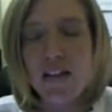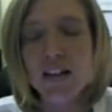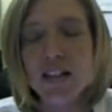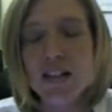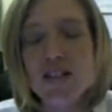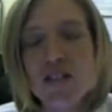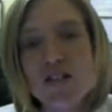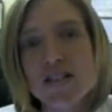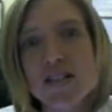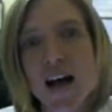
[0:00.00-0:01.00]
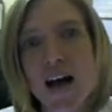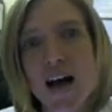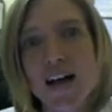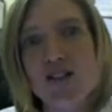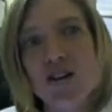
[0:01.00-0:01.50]
industries,
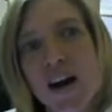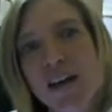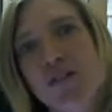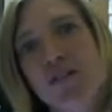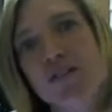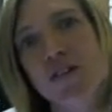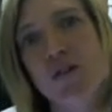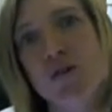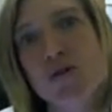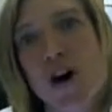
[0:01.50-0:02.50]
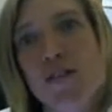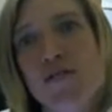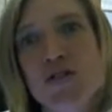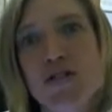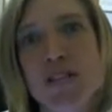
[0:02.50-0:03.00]
I try and refer those off
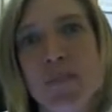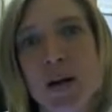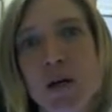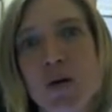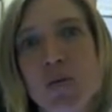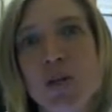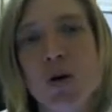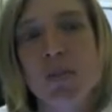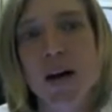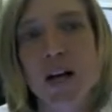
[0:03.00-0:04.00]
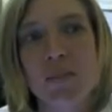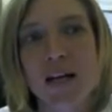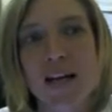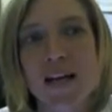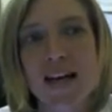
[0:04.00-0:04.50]
to somebody who would know better,
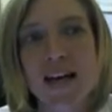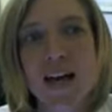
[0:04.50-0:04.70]
because